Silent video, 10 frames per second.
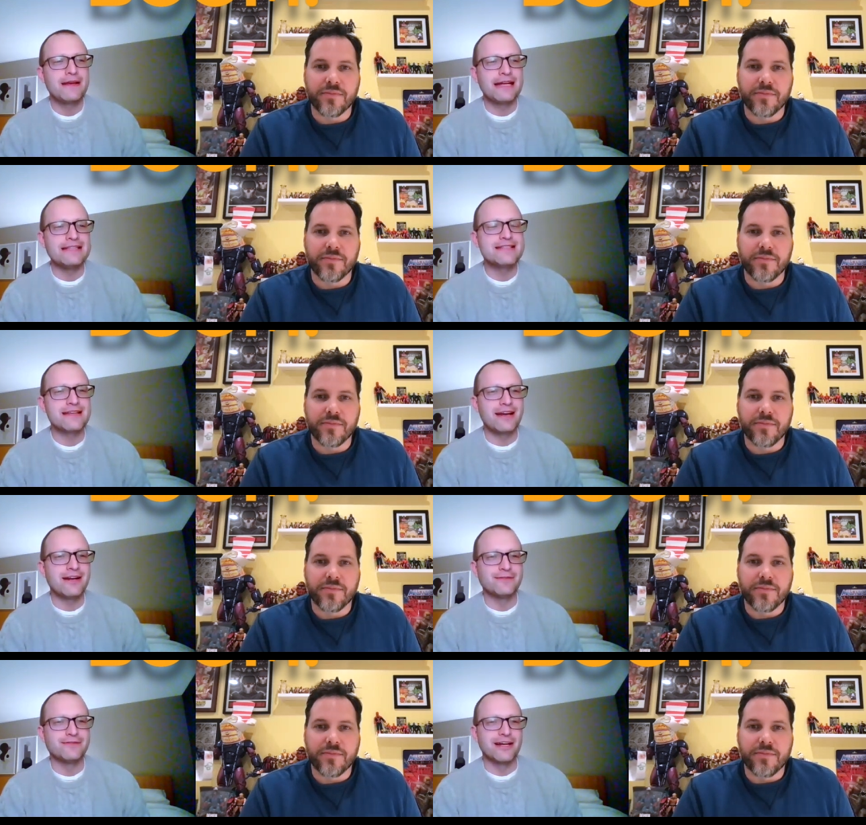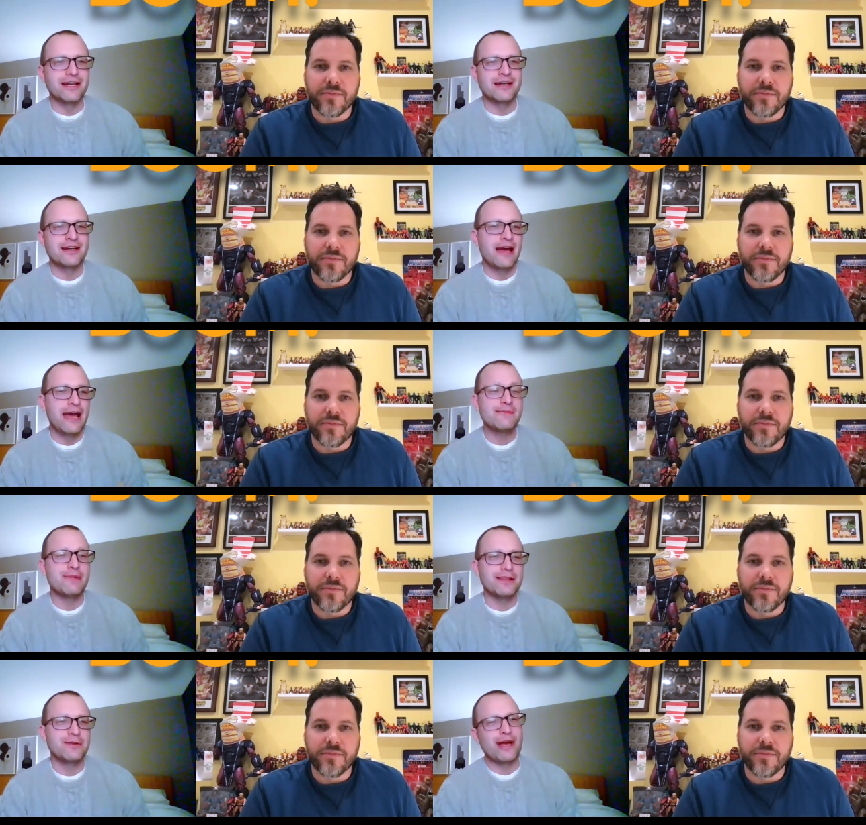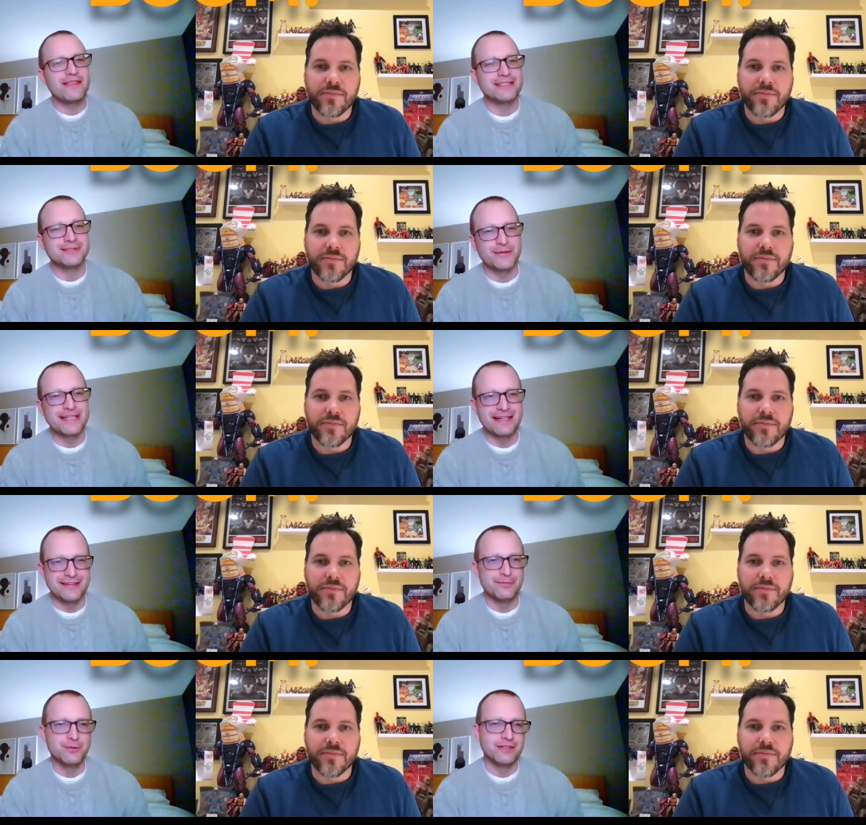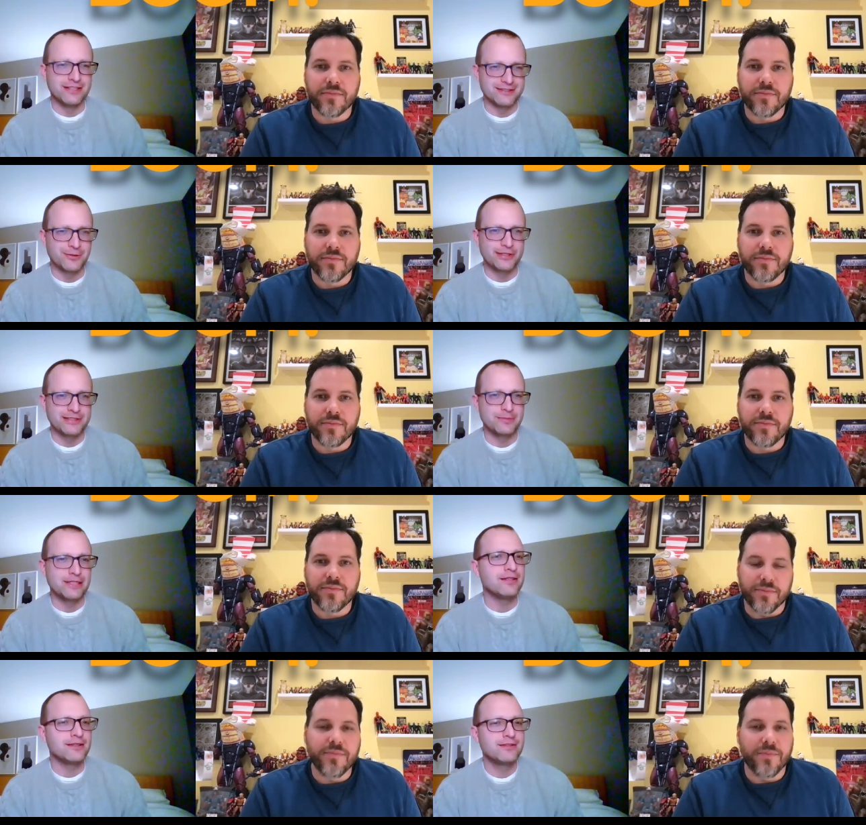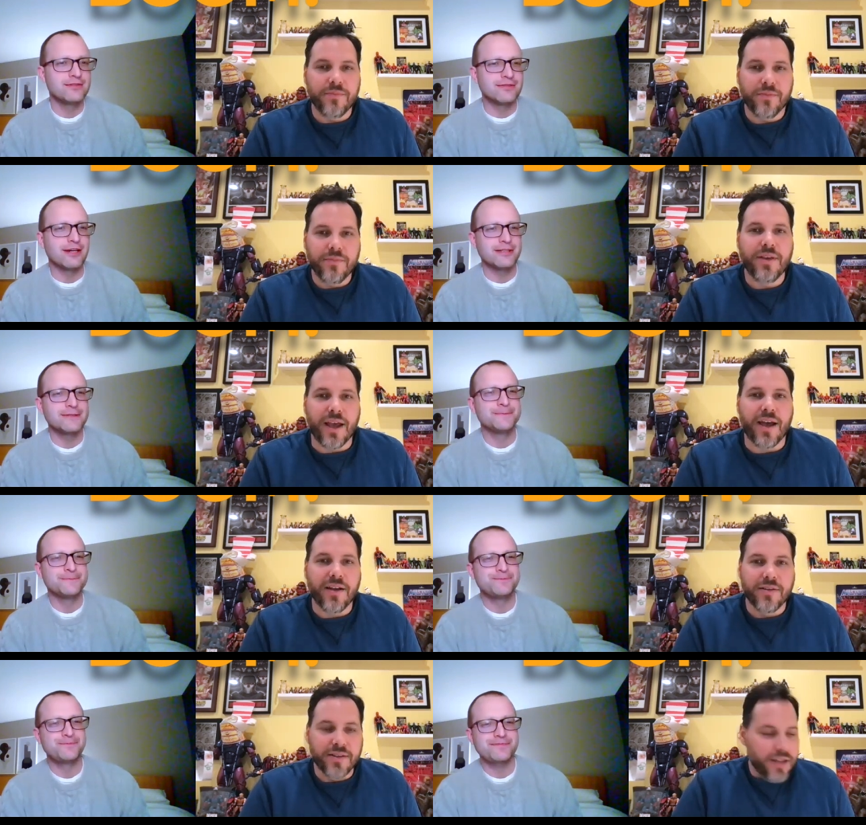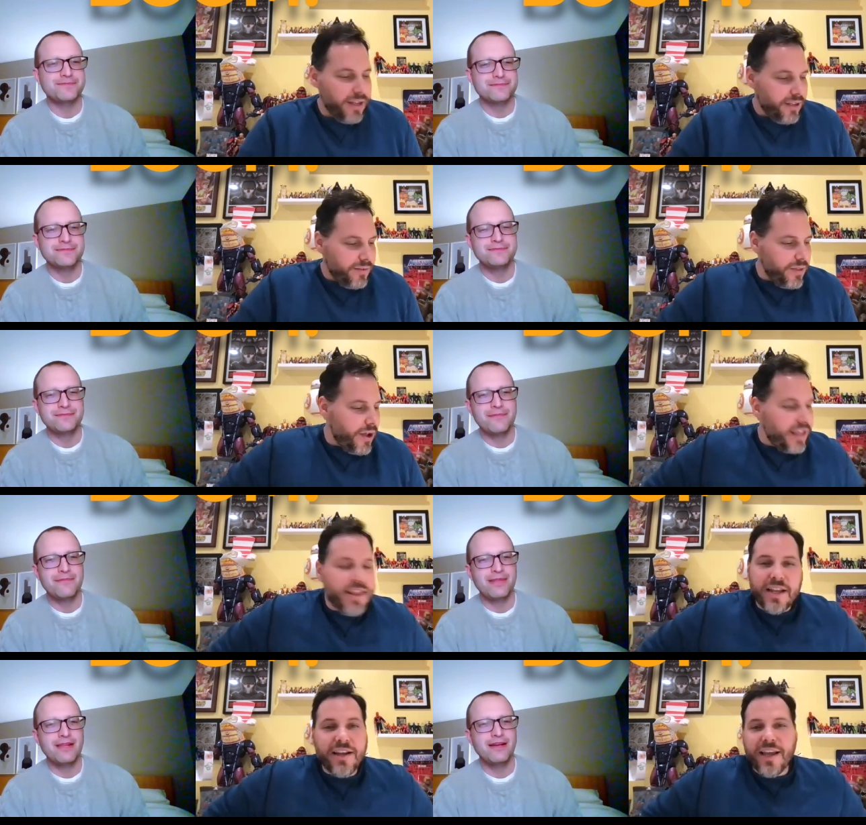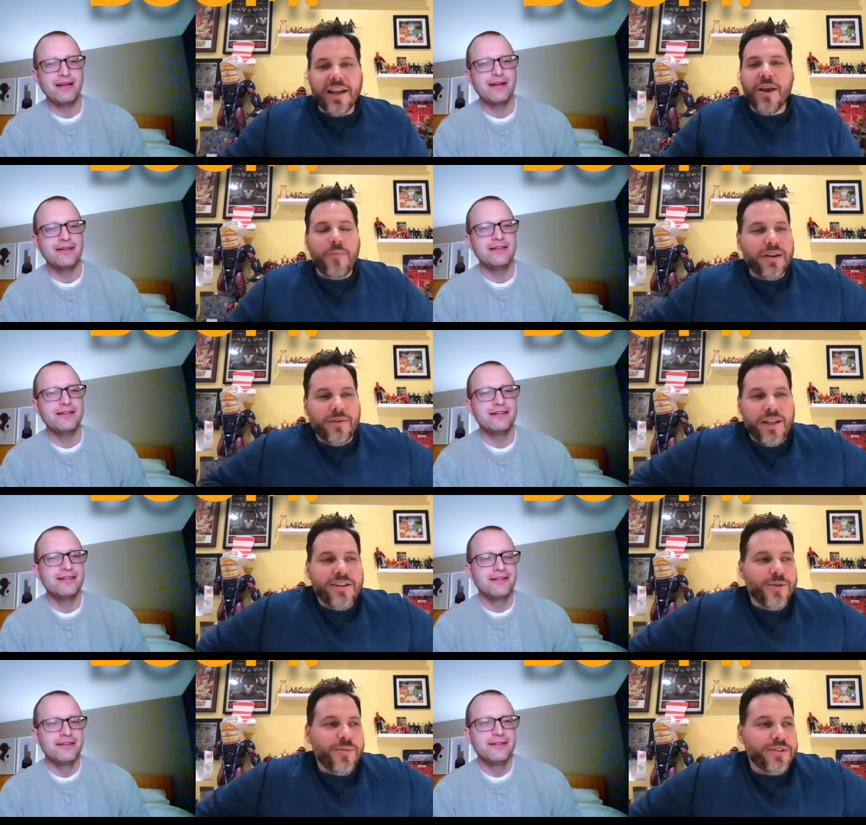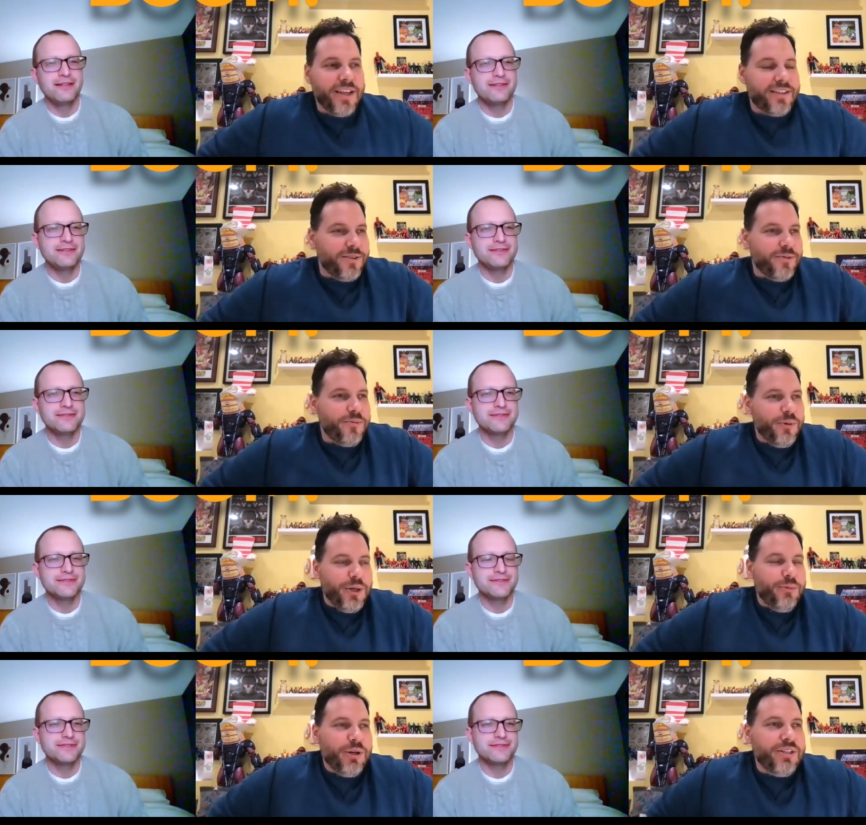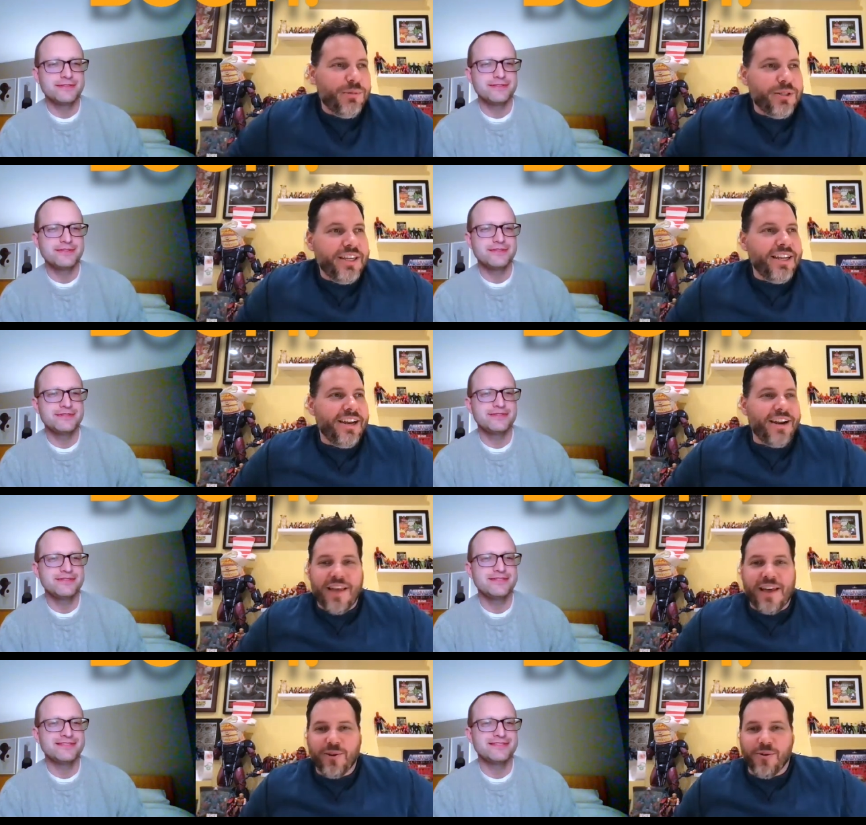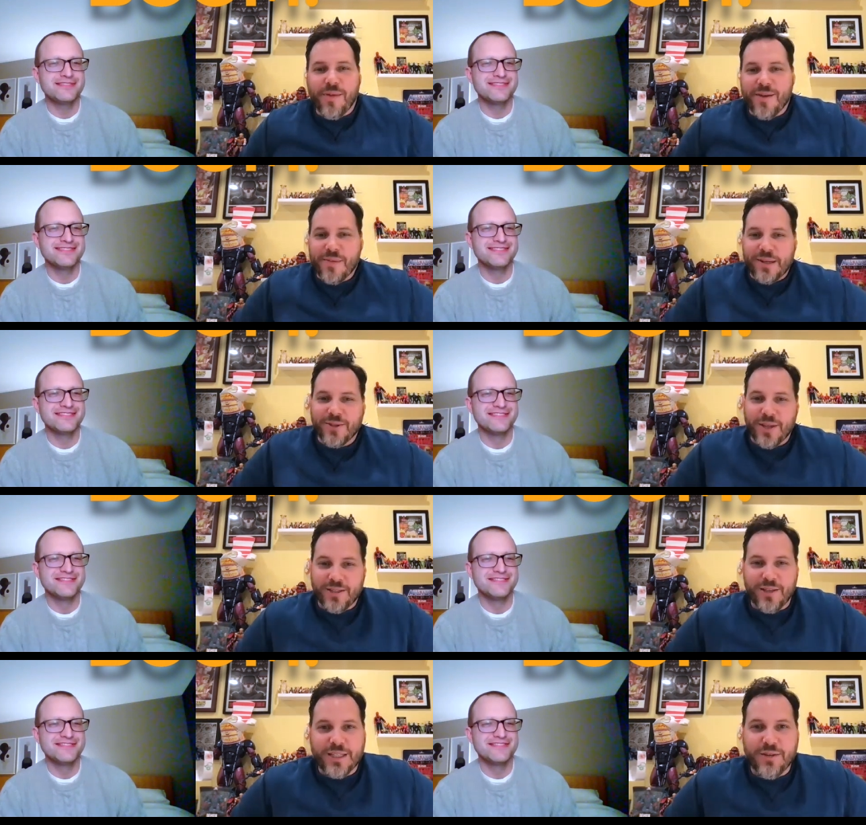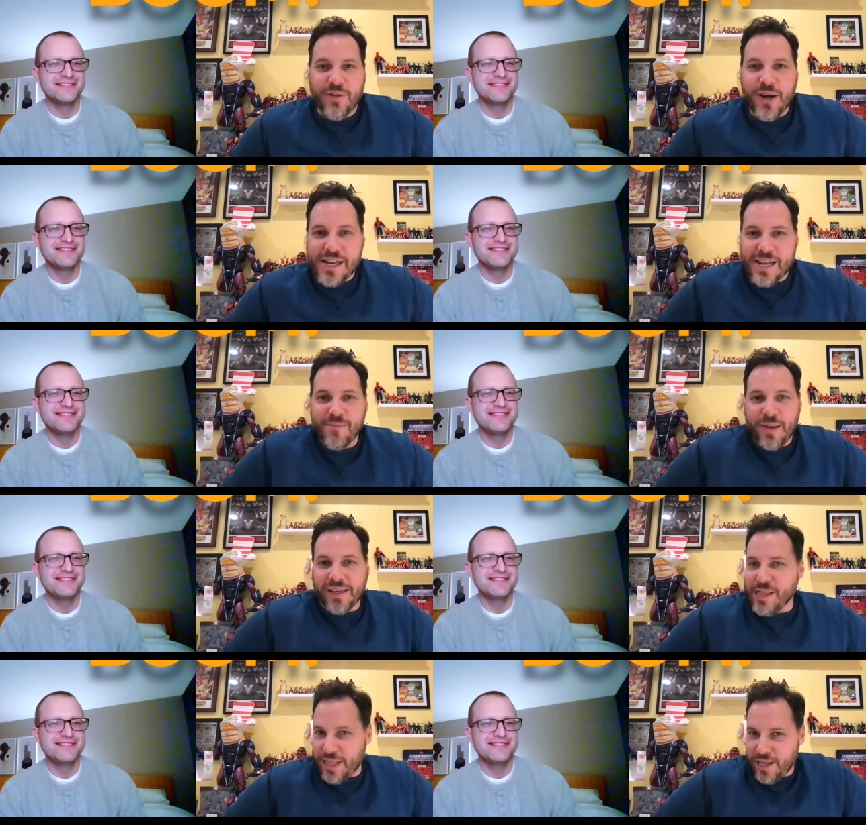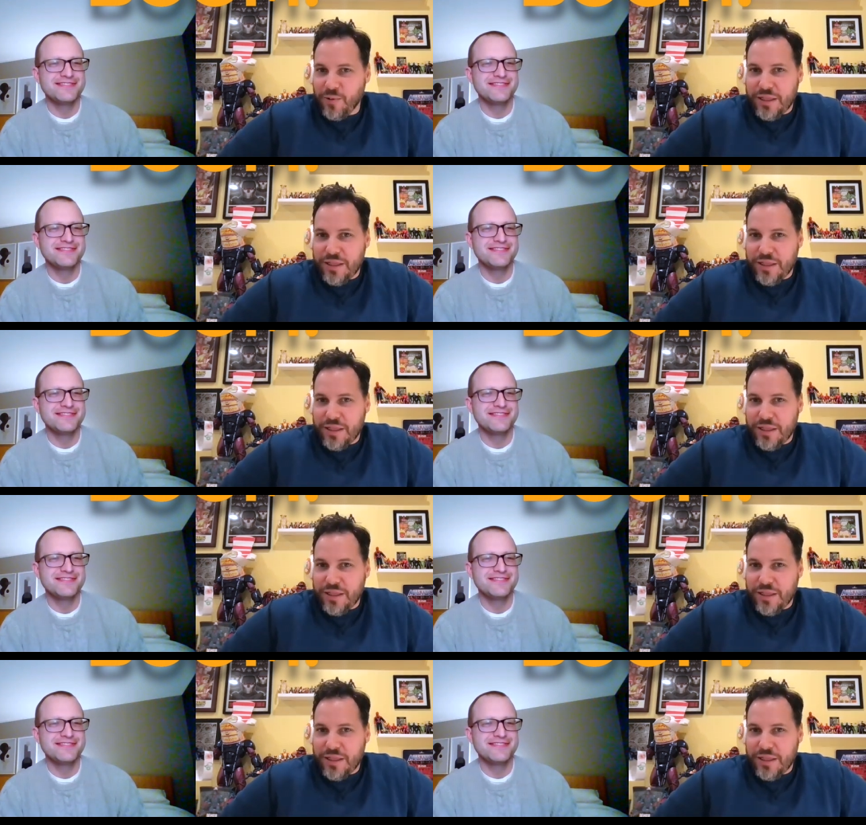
Speaker 1: Instead of like, hey, by the way, this is what the end of the movie is going to be. Right. Yeah.
Speaker 2: No, and, and again, but and it's almost like to we're we're we're digging into that little bit, but it's it's it's a very nitpicky thing when